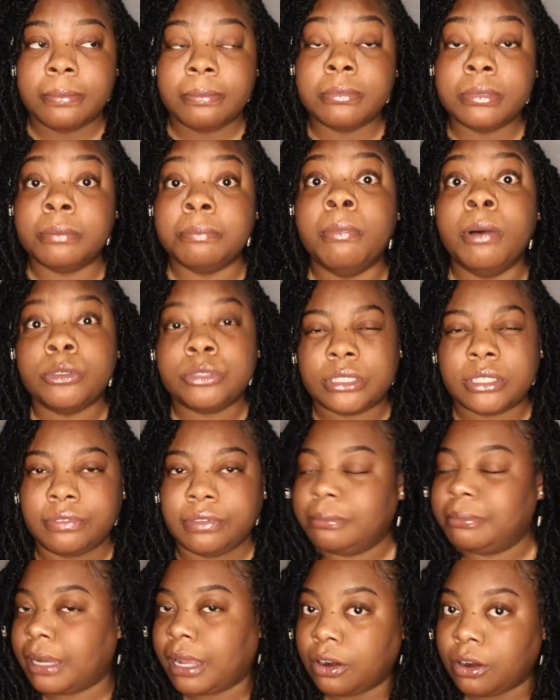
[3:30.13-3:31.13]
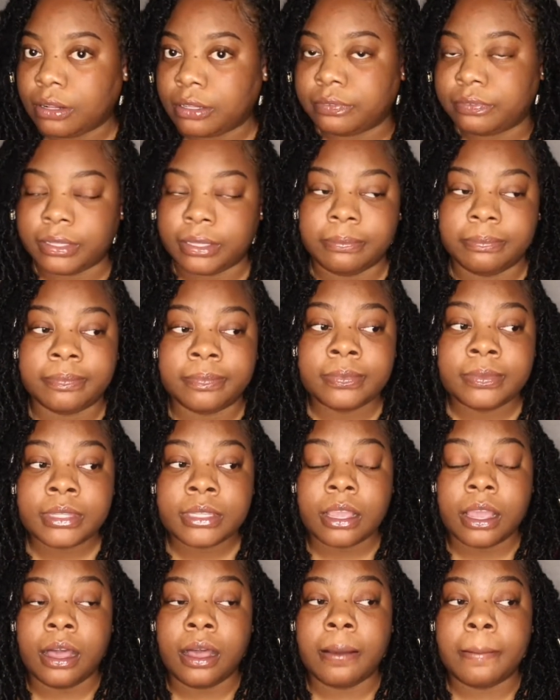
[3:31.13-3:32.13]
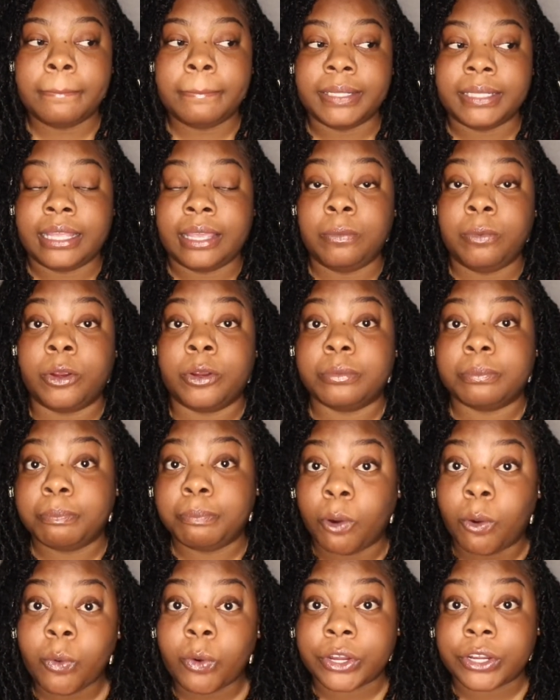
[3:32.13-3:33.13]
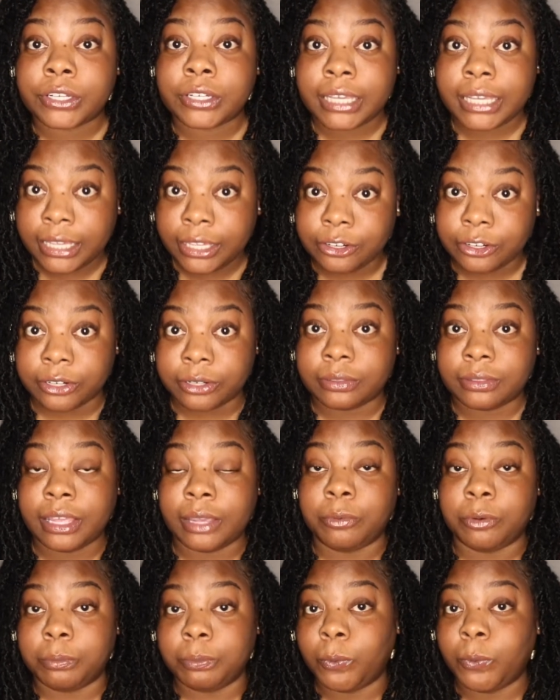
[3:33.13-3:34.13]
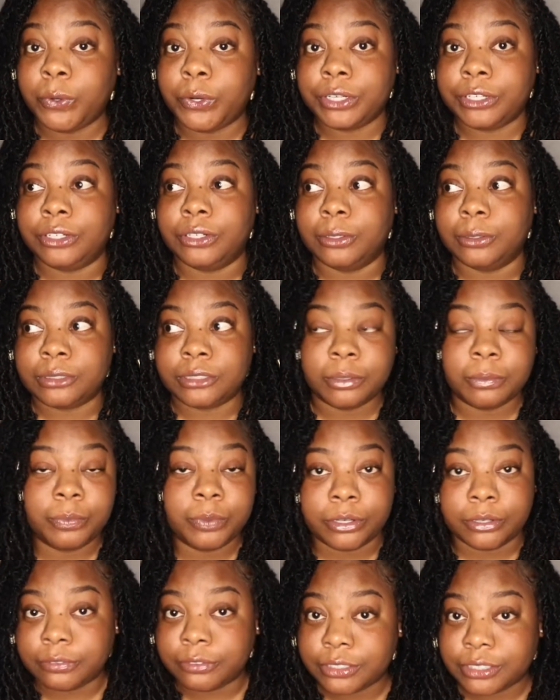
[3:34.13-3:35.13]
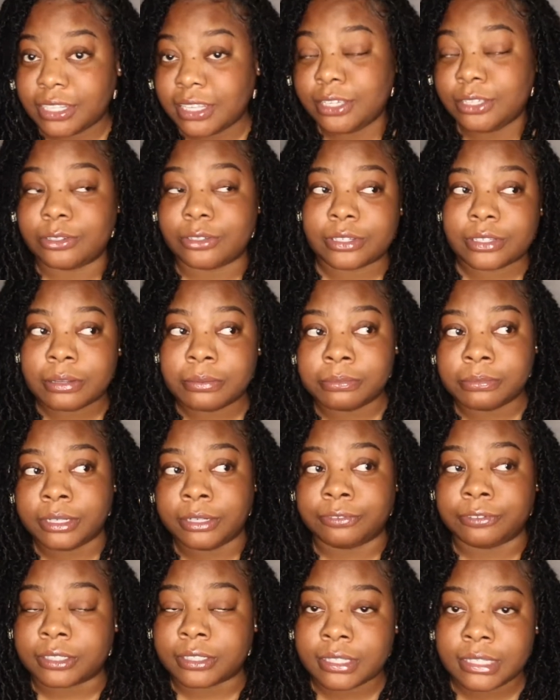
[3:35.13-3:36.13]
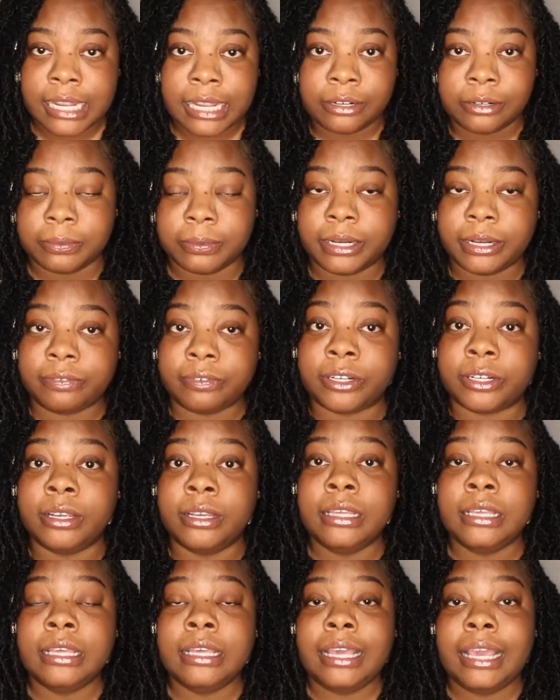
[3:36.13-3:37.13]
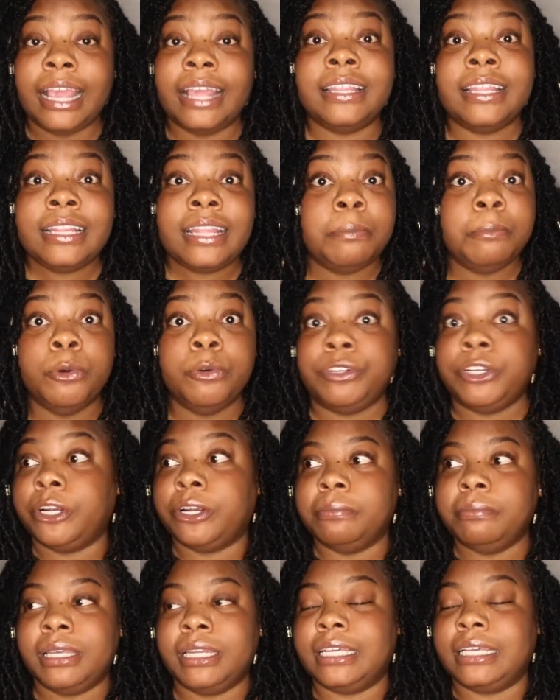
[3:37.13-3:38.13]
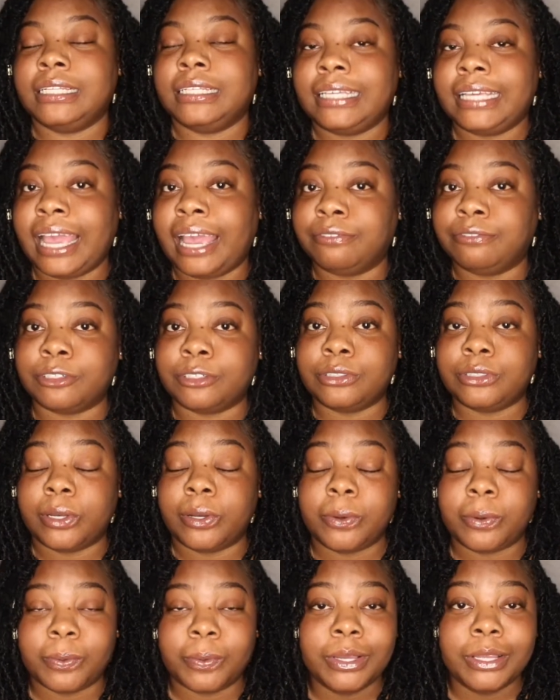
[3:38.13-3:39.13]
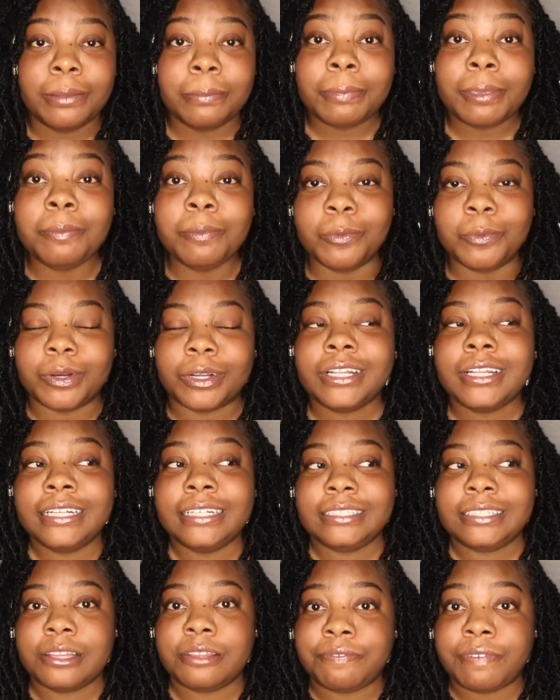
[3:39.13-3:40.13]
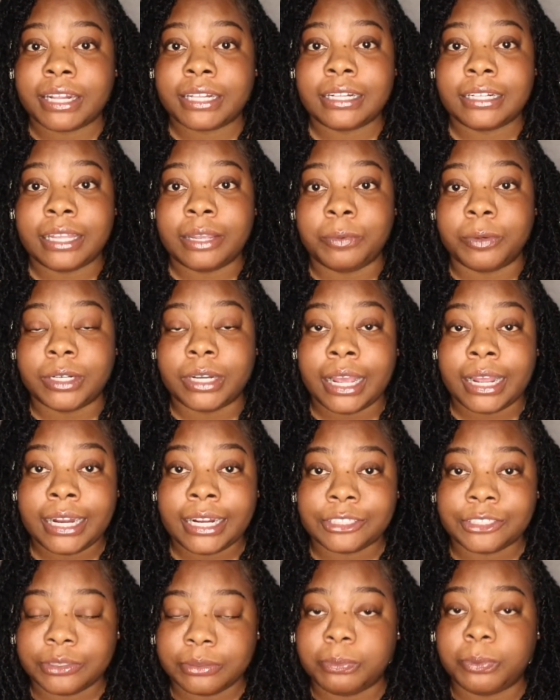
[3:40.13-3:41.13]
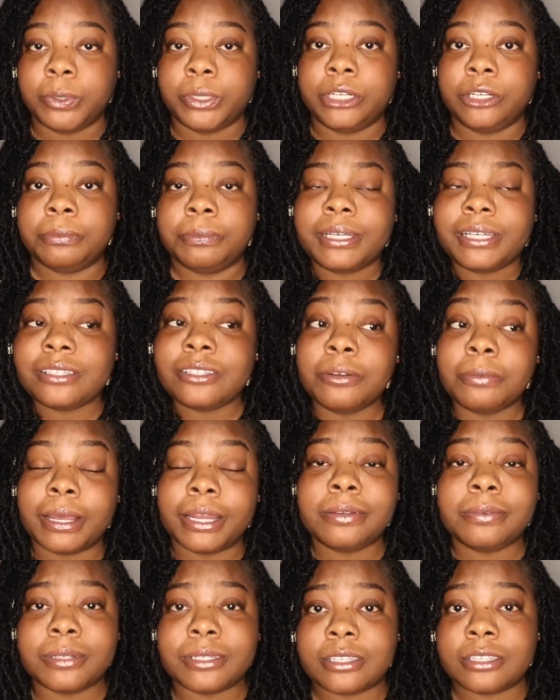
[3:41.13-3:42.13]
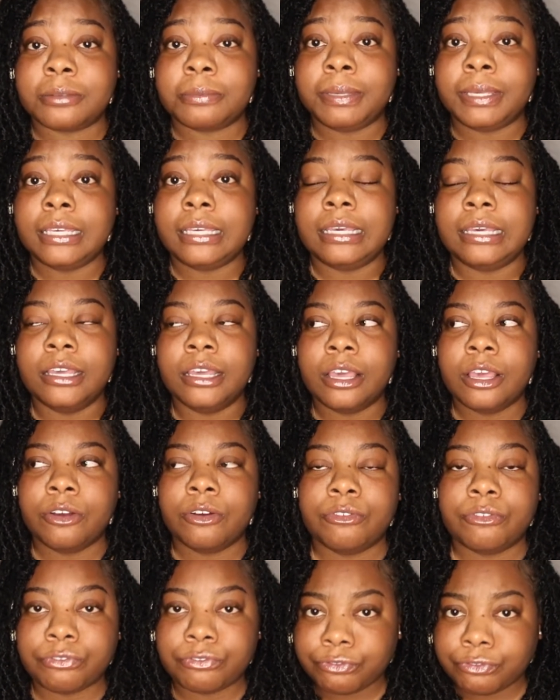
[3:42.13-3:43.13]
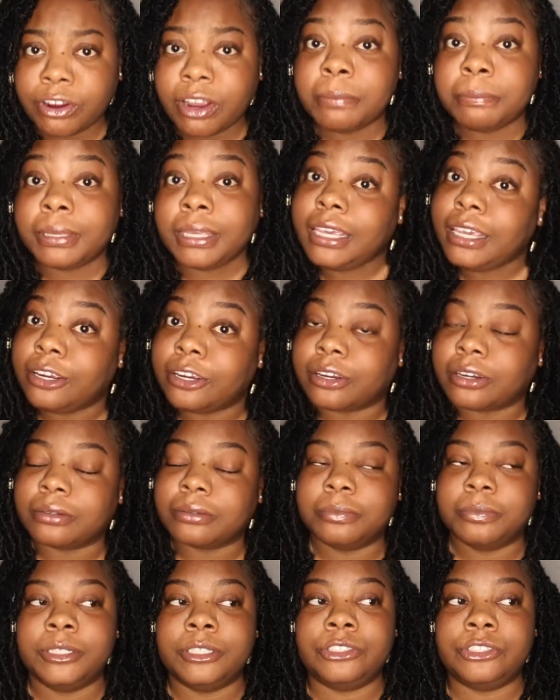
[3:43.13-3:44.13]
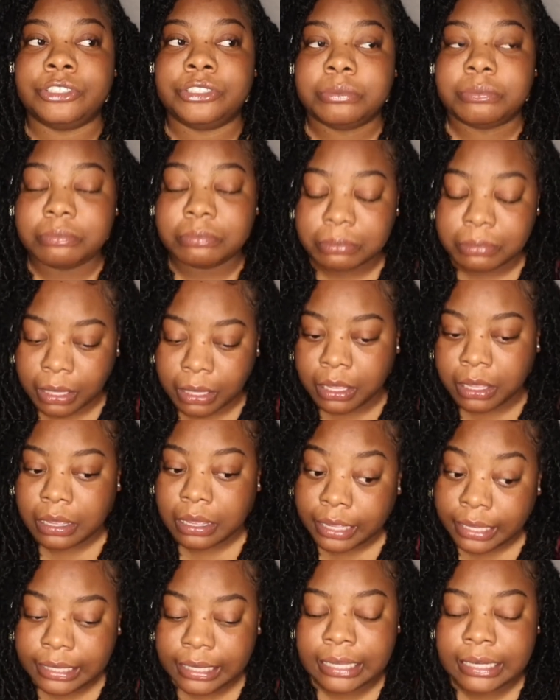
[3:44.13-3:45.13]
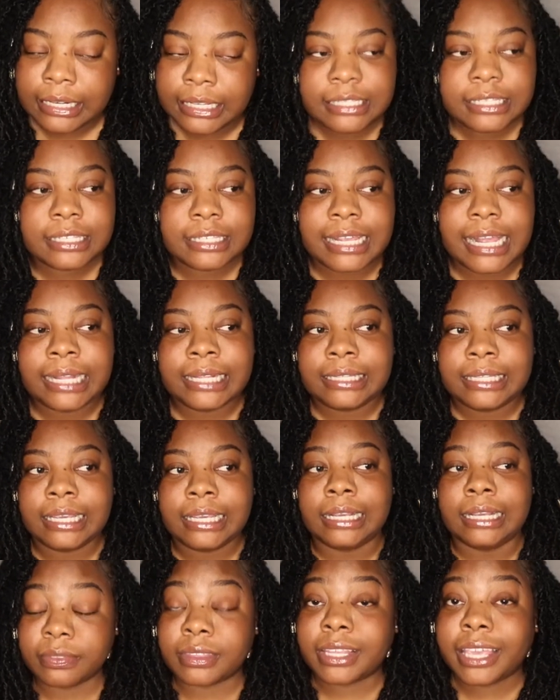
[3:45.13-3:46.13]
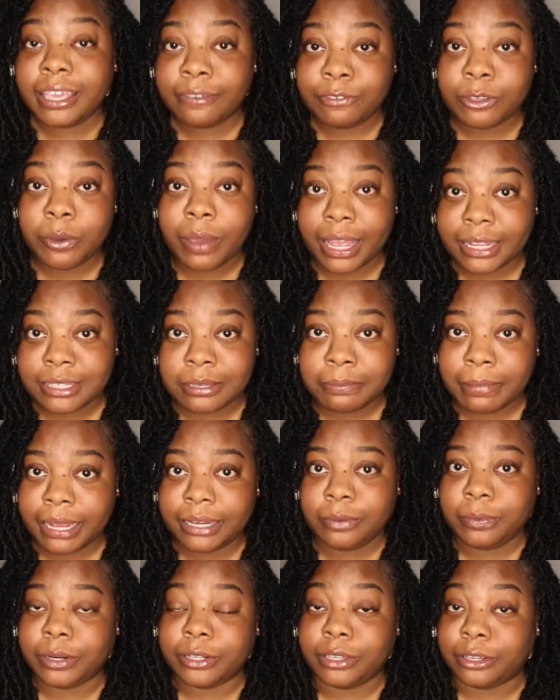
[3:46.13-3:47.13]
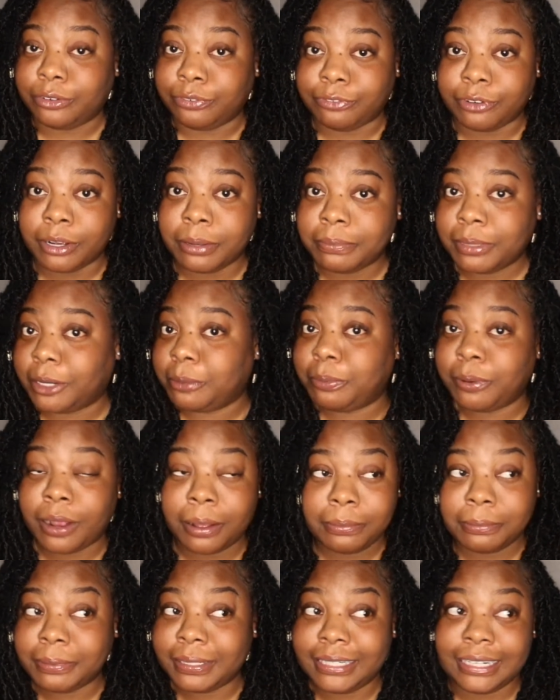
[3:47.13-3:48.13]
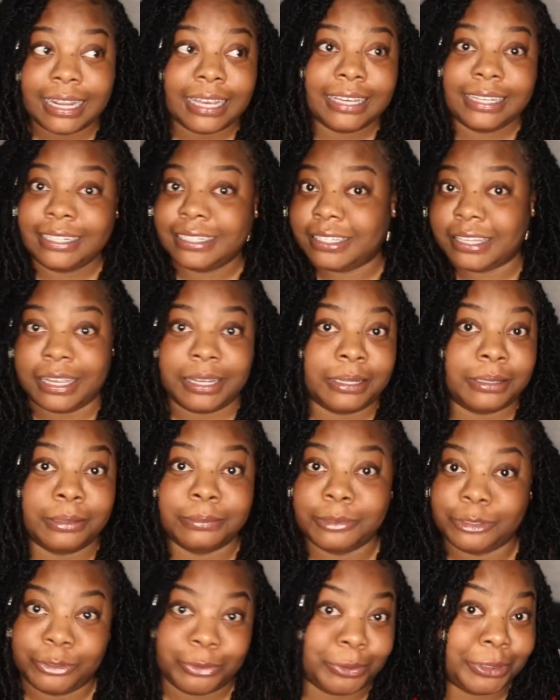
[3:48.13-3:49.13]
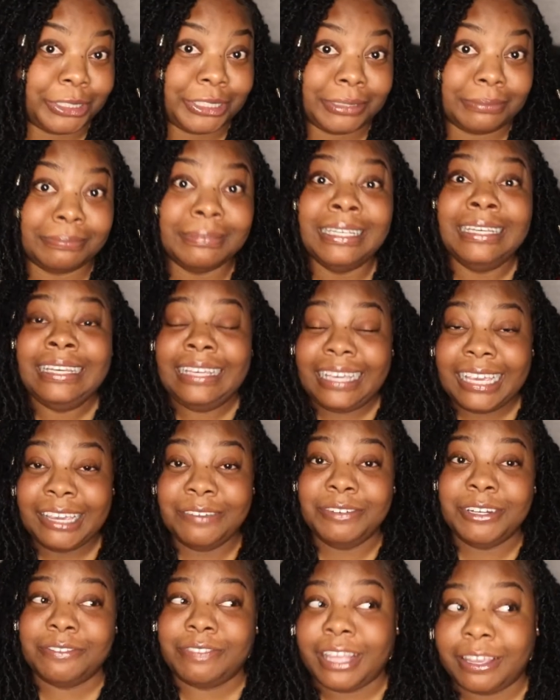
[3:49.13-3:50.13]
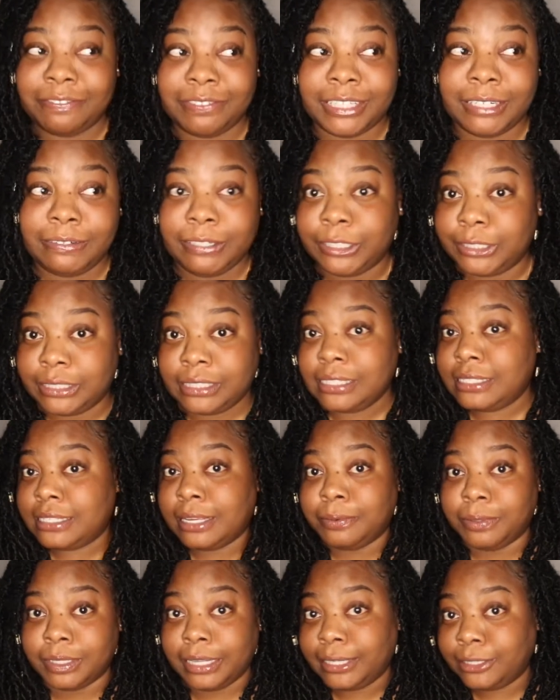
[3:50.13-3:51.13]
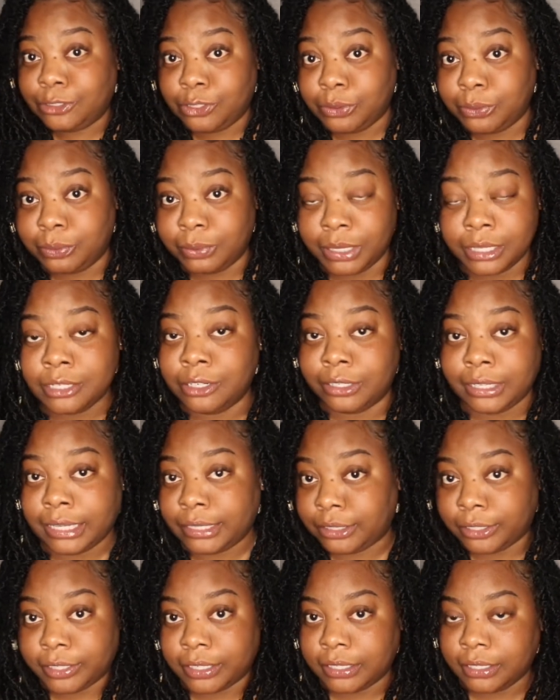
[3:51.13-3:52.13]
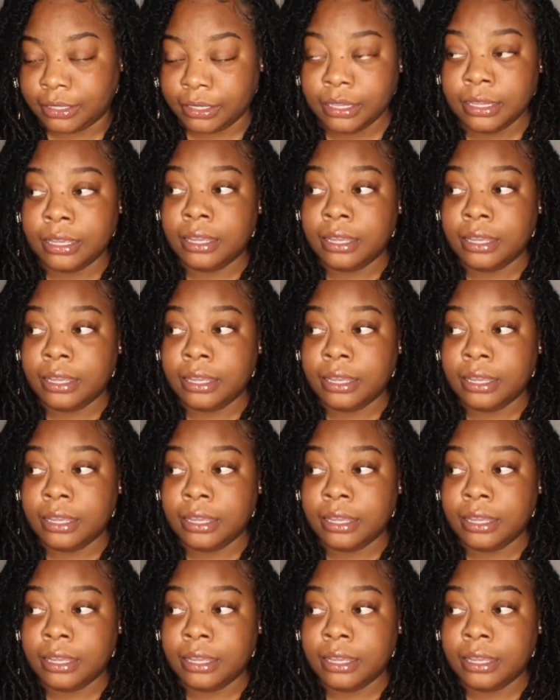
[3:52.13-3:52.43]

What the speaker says: Most of them, not all of them. But they weren't born here. They were born, somewhere overseas or some different state or whatever. And then they moved here immediately after. So people will cling to the fact that they were not actually born here, because nobody wants to be from here, which again is a sad thing. If you ask somebody where they're from, they're probably not going to say Columbus, Georgia, even if they've lived here since they were like 2 and they're like 30.